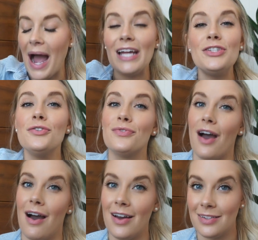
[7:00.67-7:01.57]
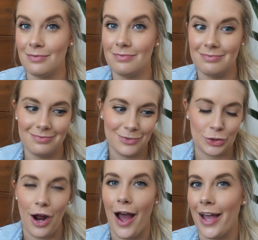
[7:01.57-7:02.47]
I do not
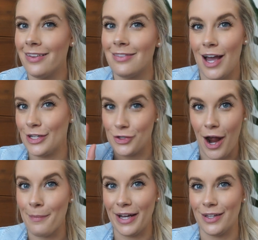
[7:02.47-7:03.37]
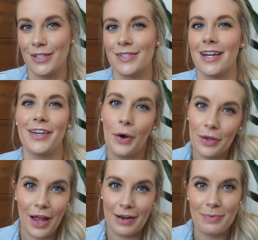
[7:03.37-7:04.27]
dry line dry my clothes, and I know a
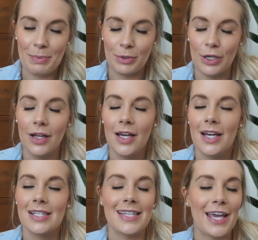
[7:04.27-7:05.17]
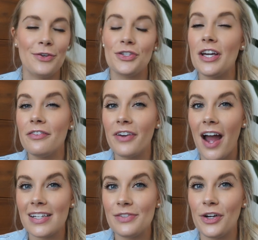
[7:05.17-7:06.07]
lot of people say you should for
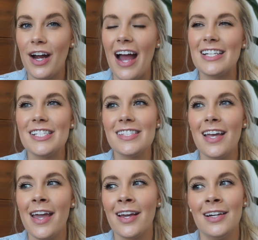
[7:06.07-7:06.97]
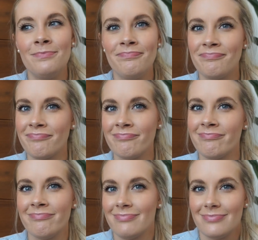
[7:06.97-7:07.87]
activewear. I just like
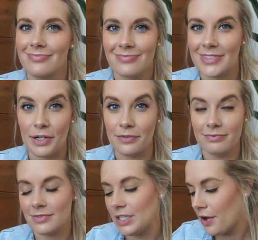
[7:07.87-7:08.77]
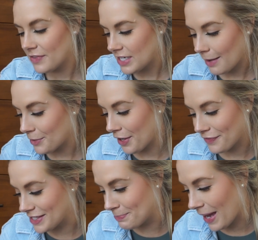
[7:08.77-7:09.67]
don't don't have the time, don't have
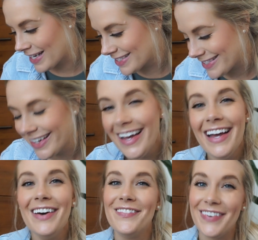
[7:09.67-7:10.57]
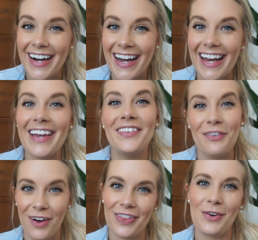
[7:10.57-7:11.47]
the space. But if you
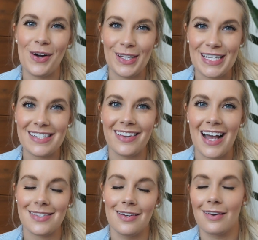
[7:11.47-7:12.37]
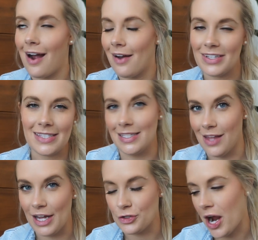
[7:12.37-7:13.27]
want the quality to last longer, obviously
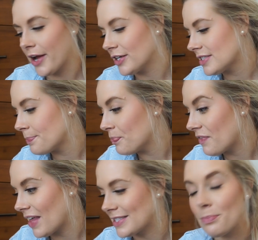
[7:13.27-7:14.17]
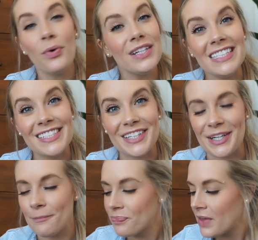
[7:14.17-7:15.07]
line dry yours if that's important to you.